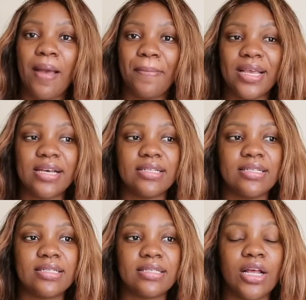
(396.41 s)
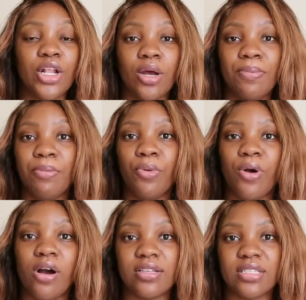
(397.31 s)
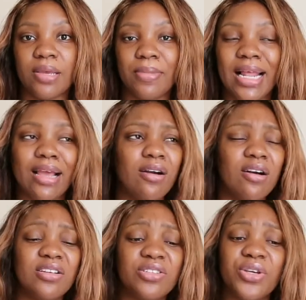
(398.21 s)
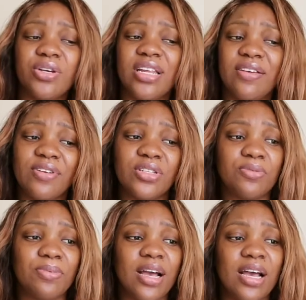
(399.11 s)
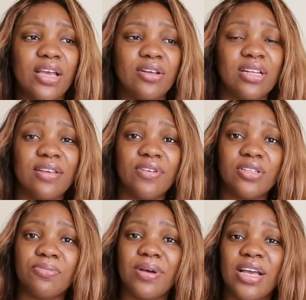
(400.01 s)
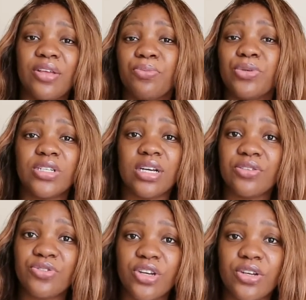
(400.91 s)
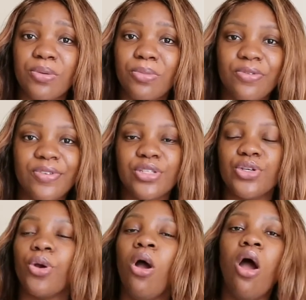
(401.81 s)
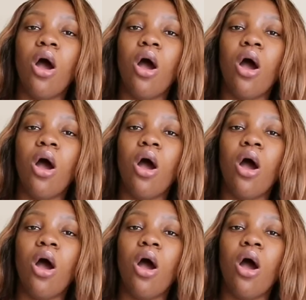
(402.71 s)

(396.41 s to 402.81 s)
because a lot of people were asking me like, oh, so you're leaving Dubai, which country are you moving to?